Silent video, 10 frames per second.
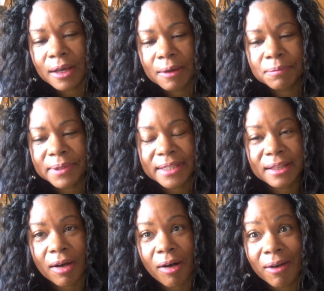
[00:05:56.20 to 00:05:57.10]

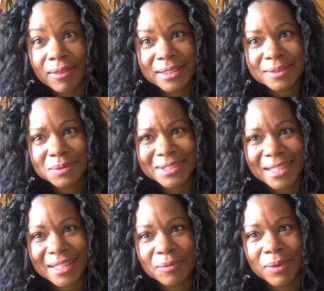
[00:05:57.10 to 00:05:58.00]
But all this was
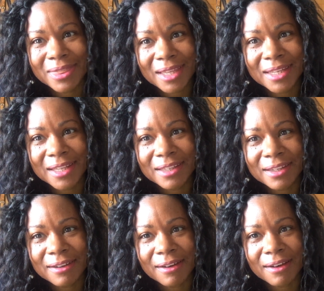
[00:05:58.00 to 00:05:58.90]
within a
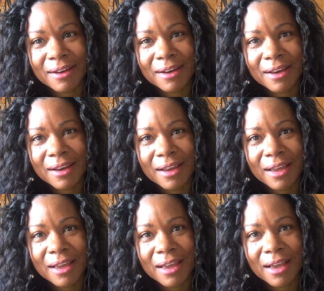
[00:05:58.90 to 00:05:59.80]
year.
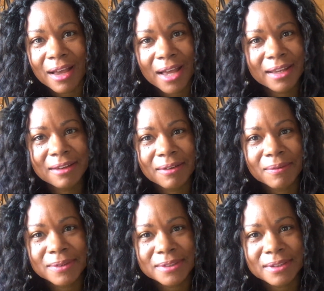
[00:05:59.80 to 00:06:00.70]
I didn't
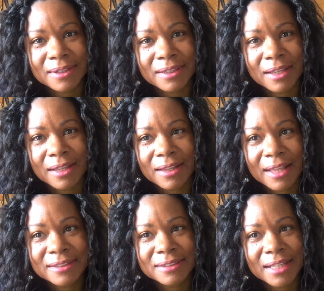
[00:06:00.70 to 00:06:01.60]
know it took
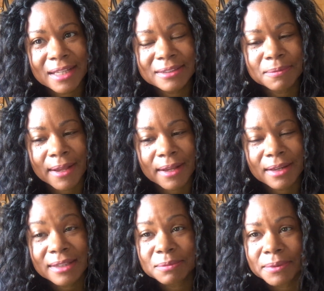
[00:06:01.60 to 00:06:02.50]
that's
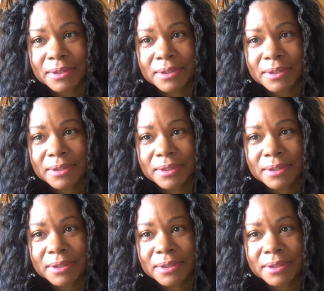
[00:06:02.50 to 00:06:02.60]
pretty